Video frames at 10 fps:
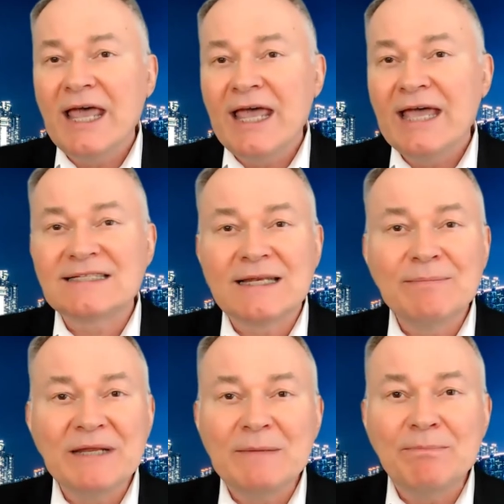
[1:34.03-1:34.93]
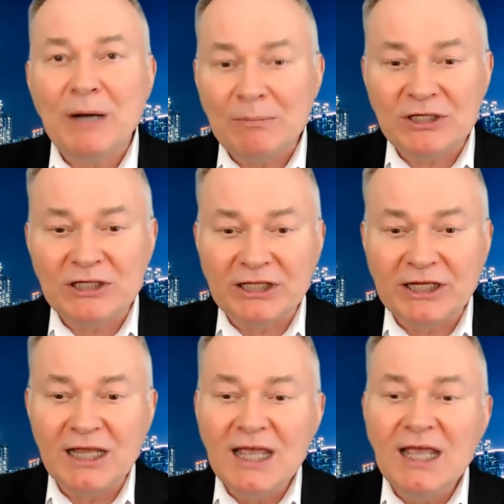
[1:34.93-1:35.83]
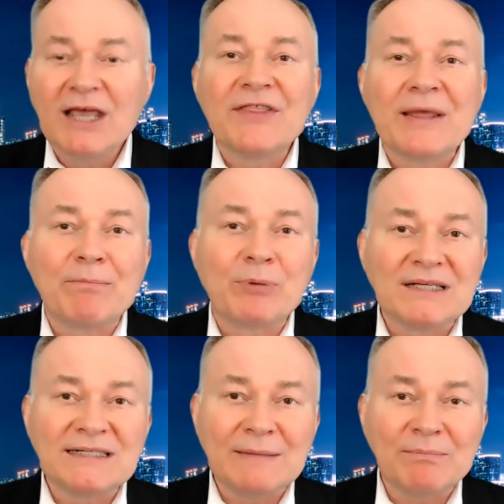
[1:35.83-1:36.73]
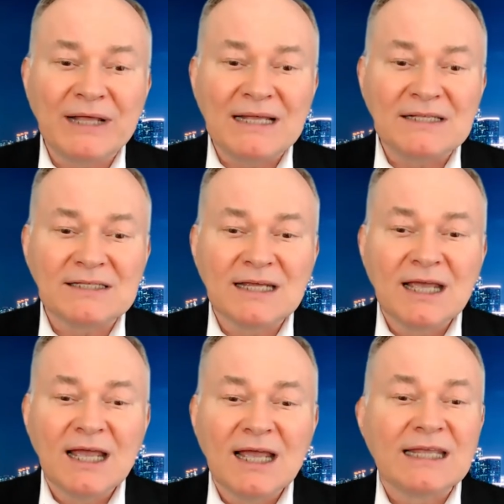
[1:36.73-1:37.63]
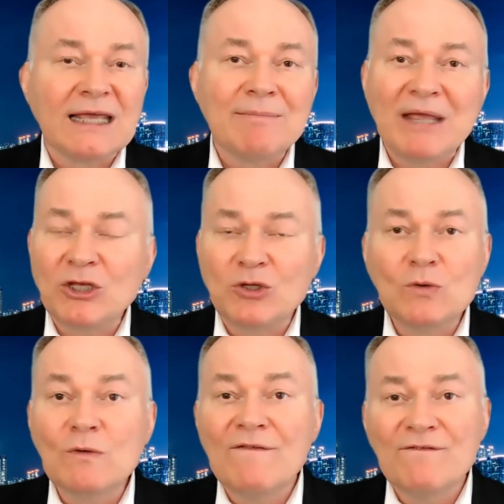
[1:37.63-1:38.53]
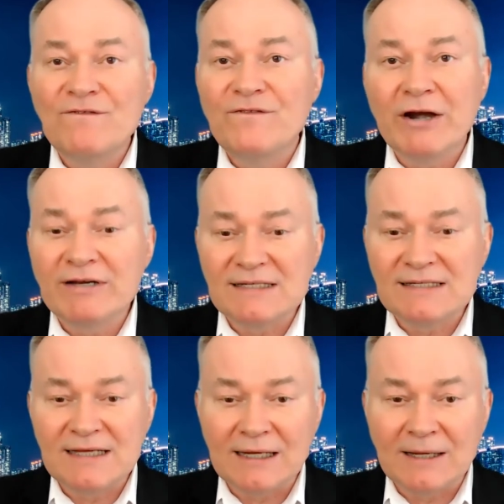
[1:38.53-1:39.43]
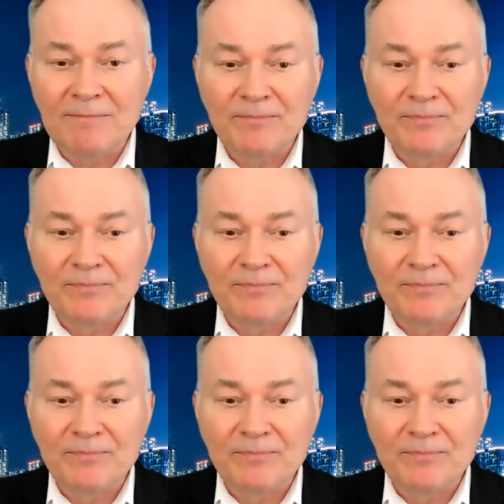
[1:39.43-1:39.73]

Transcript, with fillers: has admitted publicly that breast implants can make you very sick.